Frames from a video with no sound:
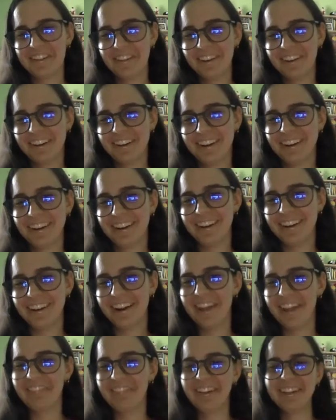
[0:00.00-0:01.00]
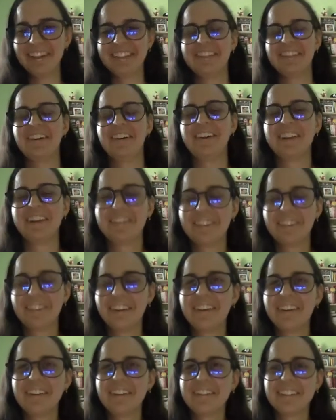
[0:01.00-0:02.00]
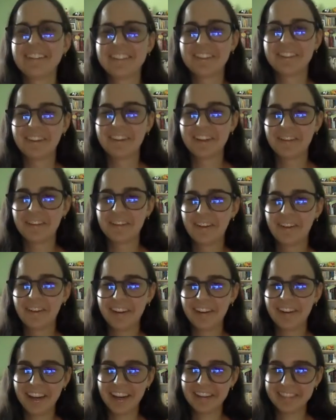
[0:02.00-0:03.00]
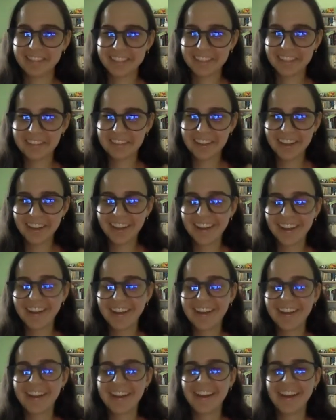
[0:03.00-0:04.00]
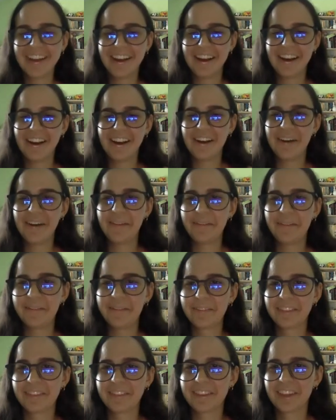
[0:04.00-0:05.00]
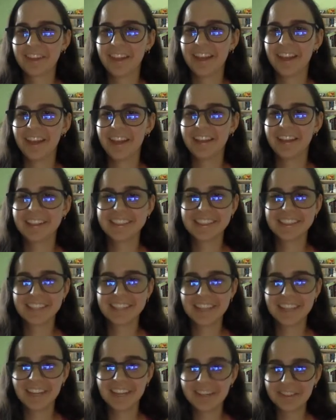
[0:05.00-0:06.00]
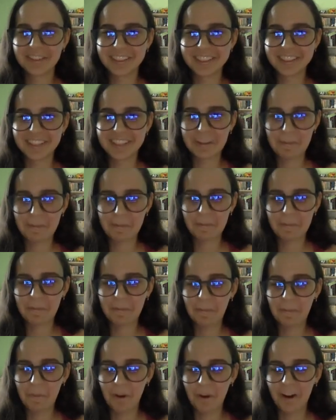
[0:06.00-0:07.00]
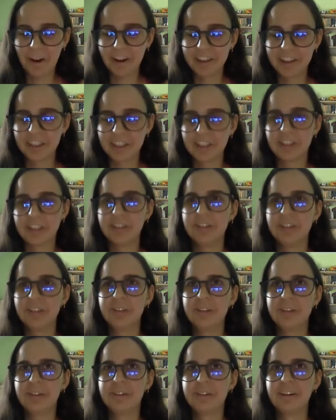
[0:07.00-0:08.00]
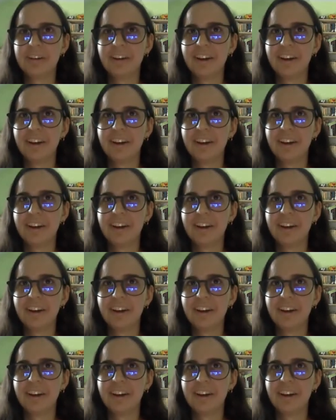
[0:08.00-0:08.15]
one I'm going to talk about gift giving. And this is an interesting one to